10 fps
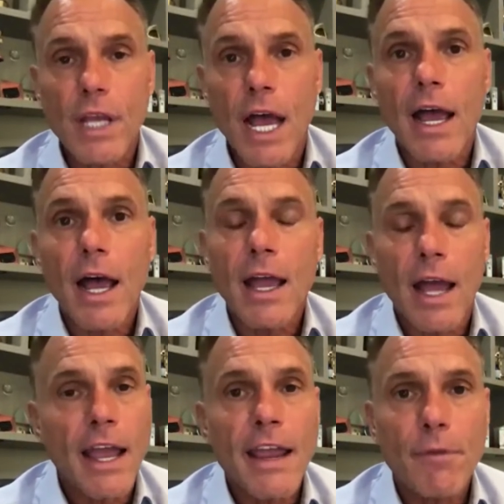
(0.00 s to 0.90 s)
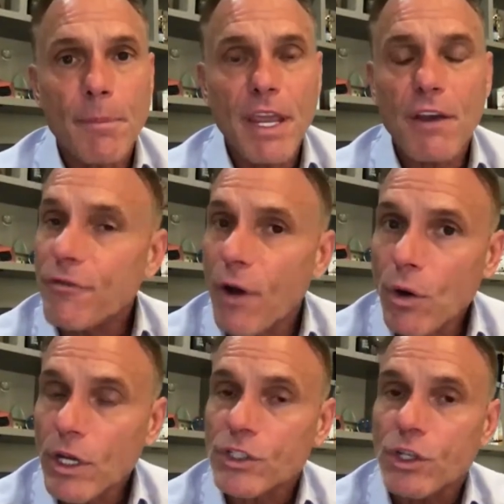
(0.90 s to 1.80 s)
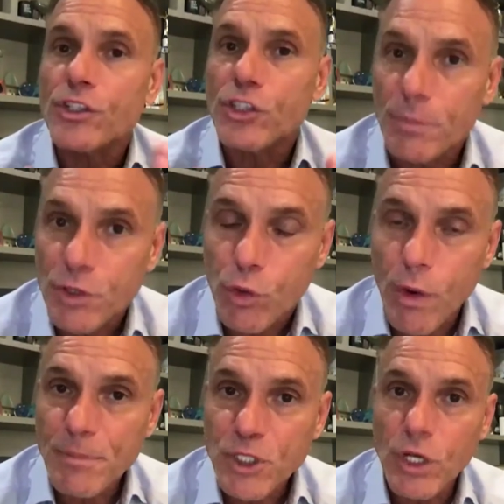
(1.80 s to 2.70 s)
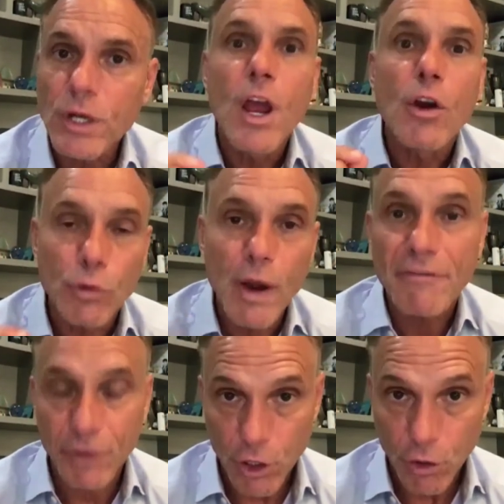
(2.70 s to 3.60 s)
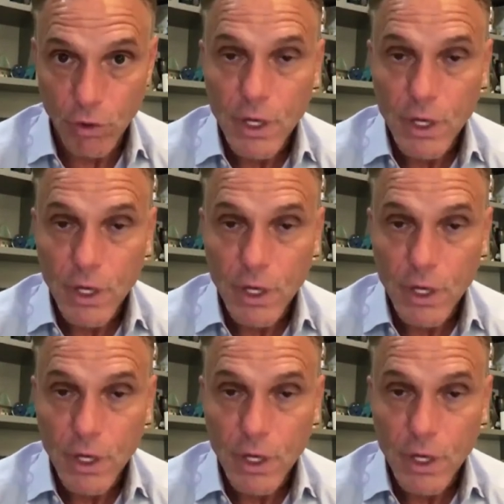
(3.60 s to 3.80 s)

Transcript: I, I have a big focus on subscription revenue,